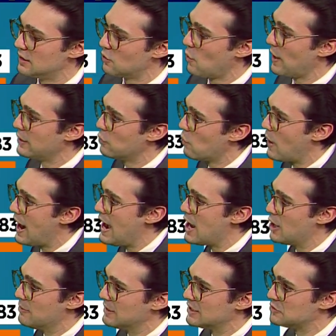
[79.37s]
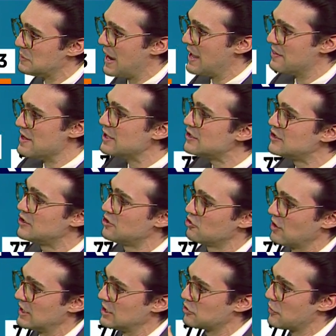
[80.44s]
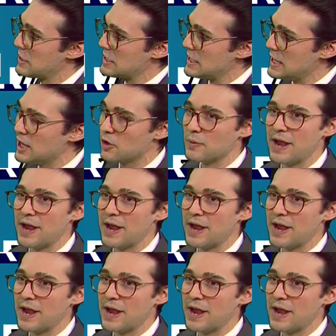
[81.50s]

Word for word: in, quite a while because we had this stretch right here.